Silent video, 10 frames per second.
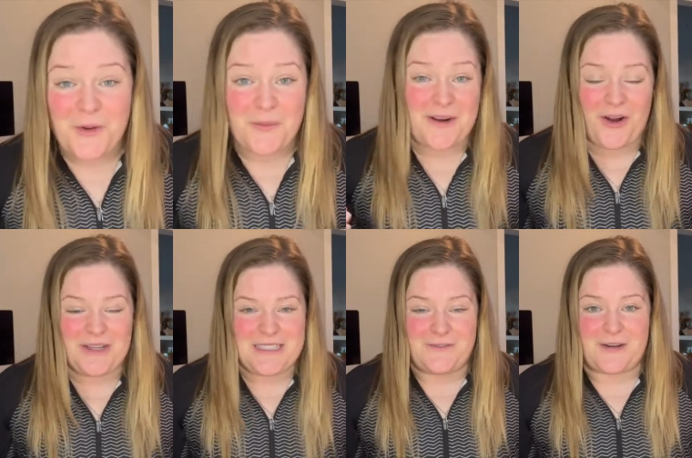We are all
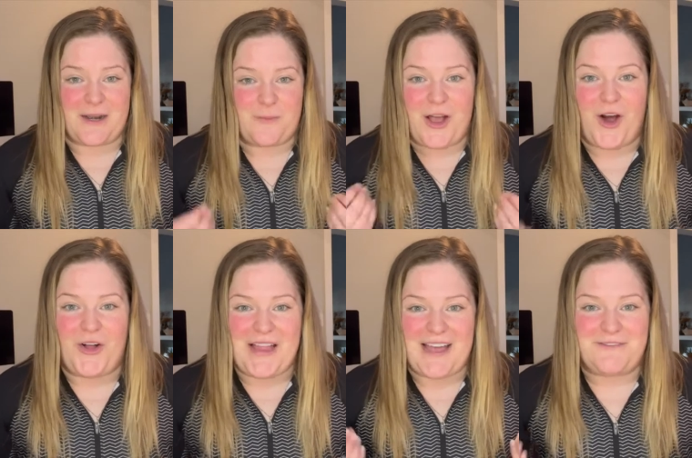different and we
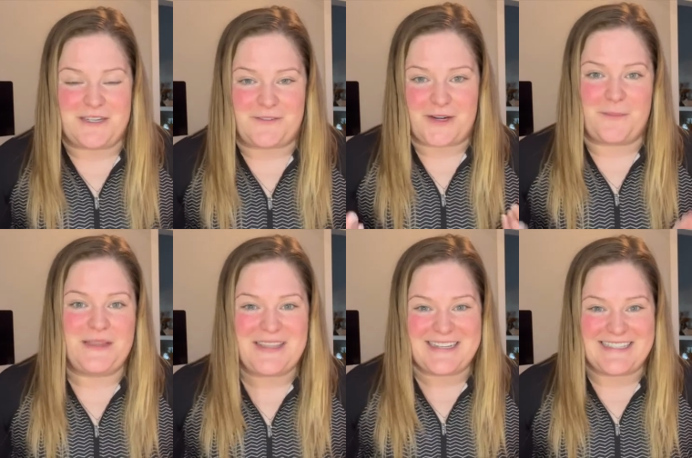all have different
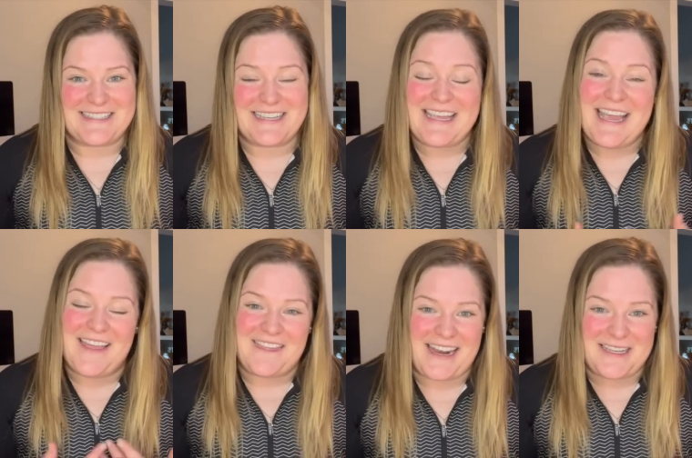abilities.
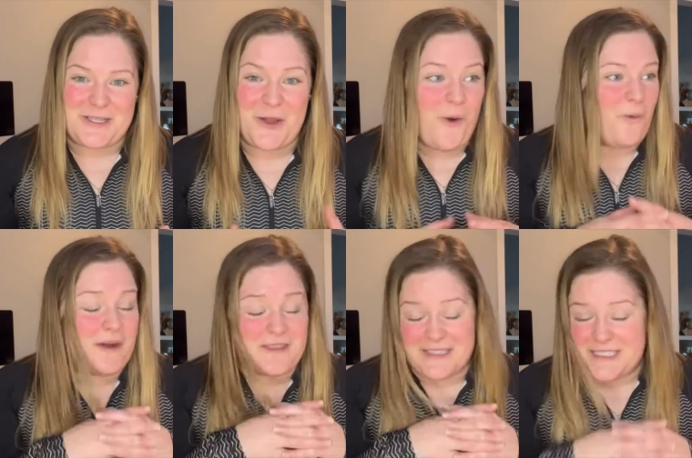And that is
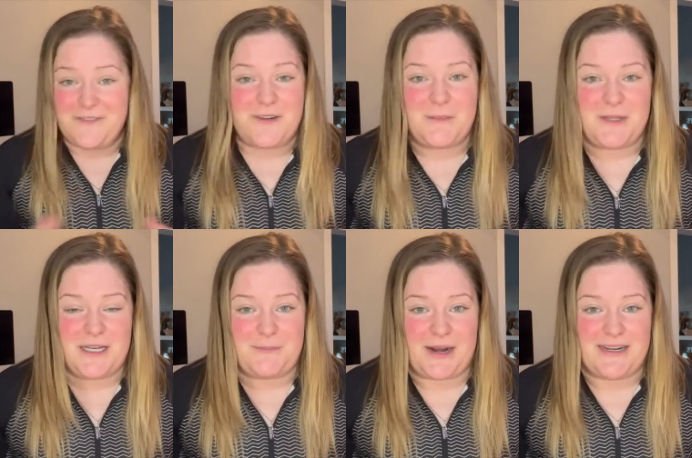what the Different Ability
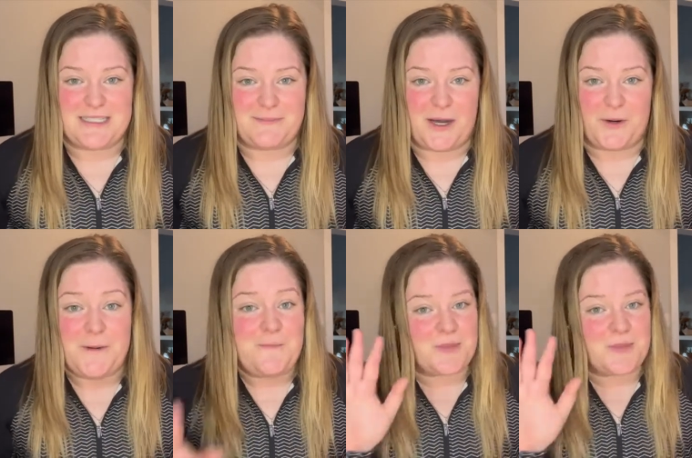brand is about.